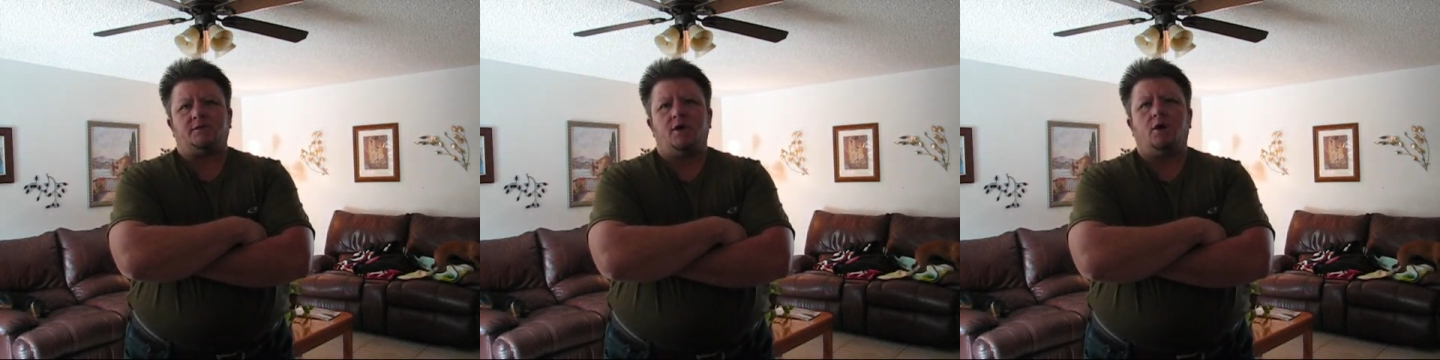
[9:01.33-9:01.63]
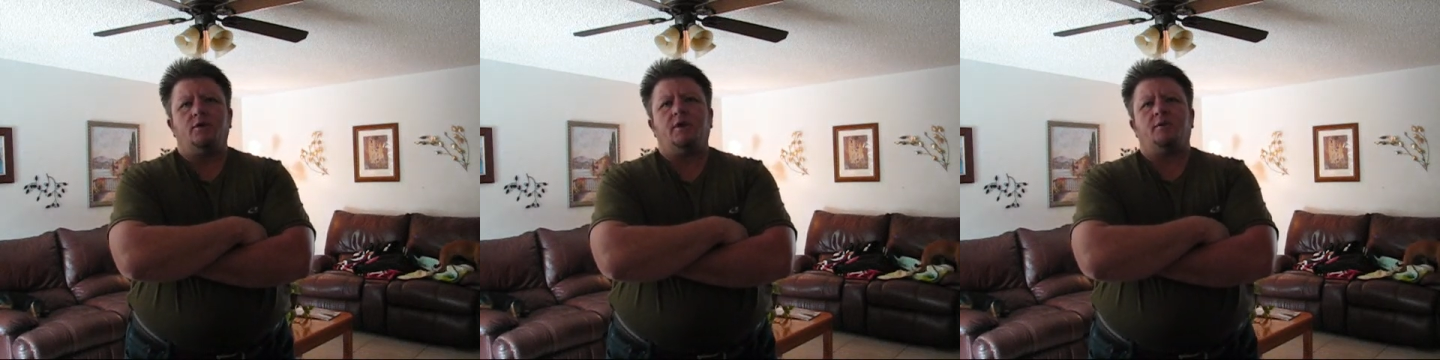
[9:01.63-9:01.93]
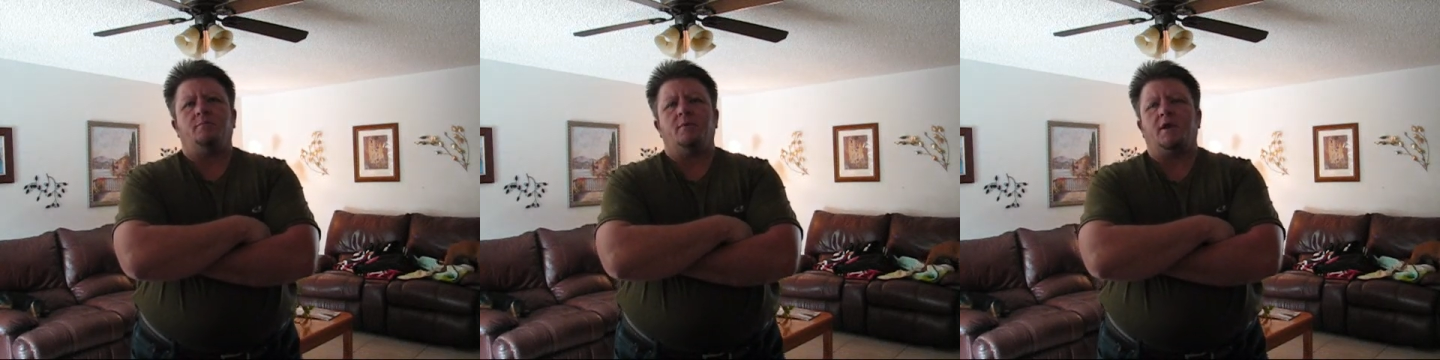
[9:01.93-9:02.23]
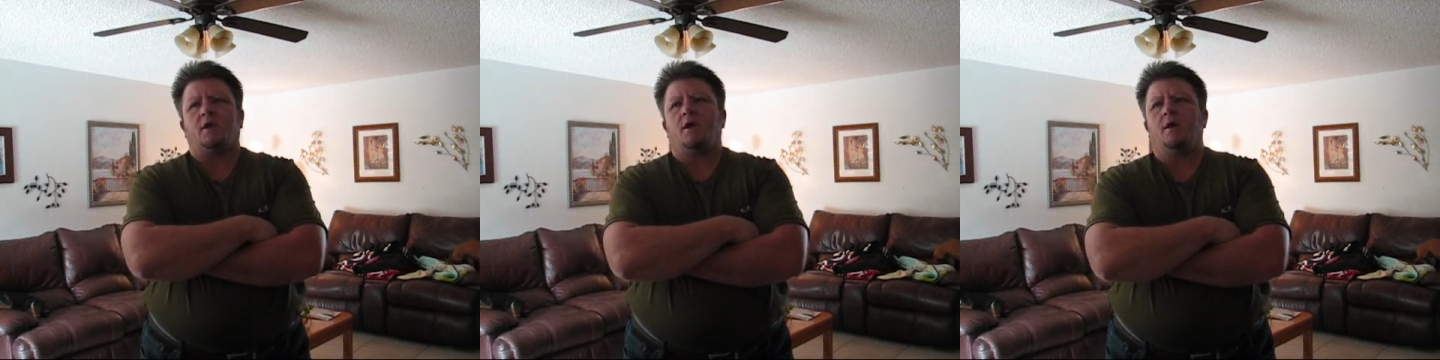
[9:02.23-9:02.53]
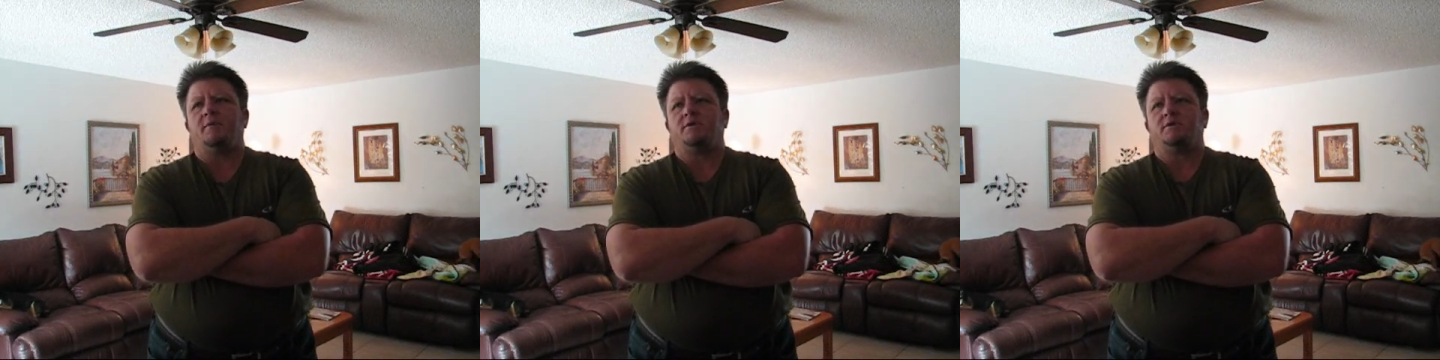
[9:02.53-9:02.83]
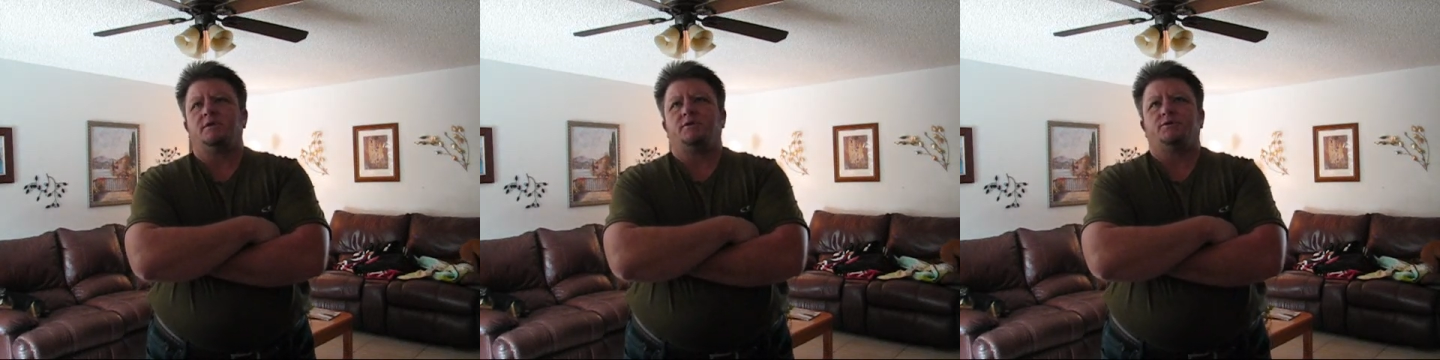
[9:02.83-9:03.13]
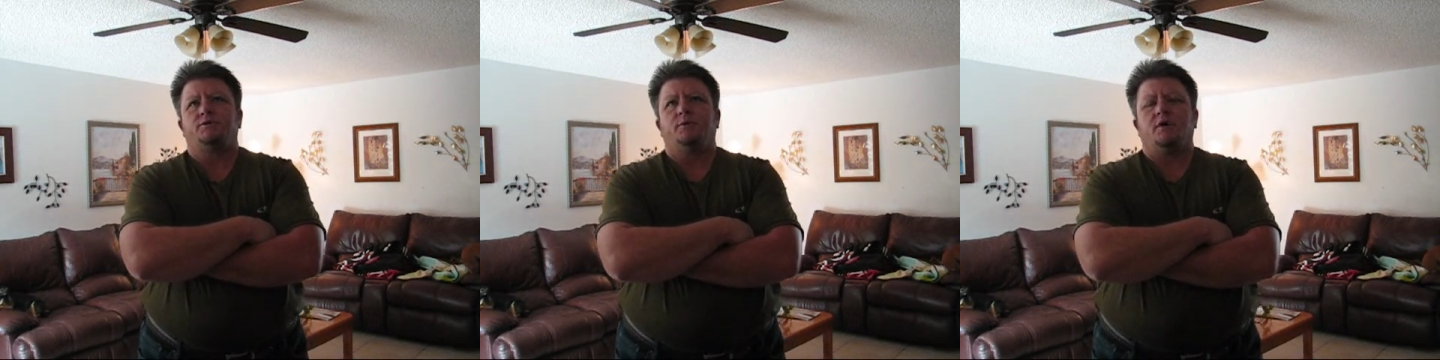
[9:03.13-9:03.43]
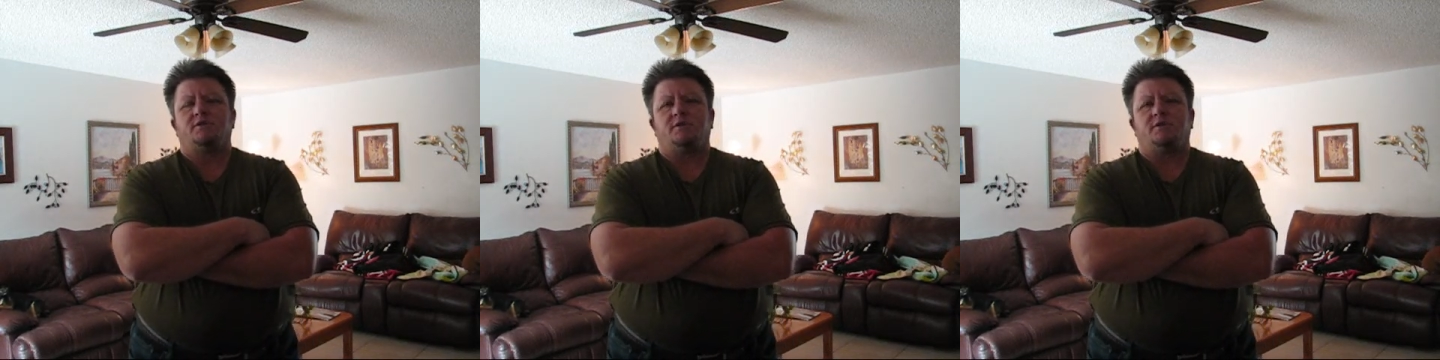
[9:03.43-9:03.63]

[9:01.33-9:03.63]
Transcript: Tony made a comment to our